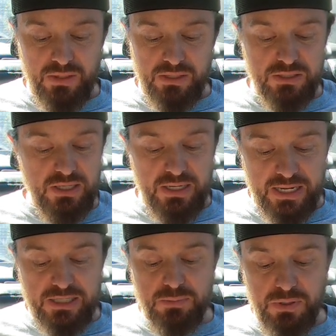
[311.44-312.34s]
It
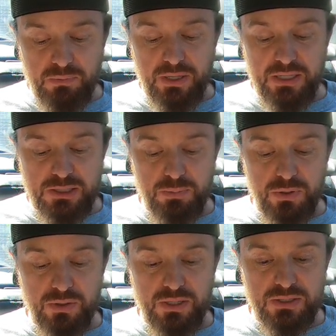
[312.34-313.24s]
has been my
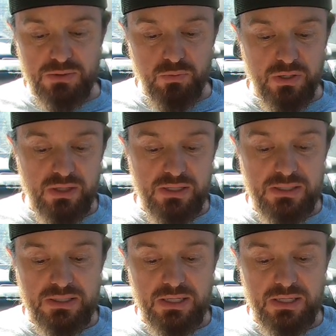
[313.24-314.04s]
experience with these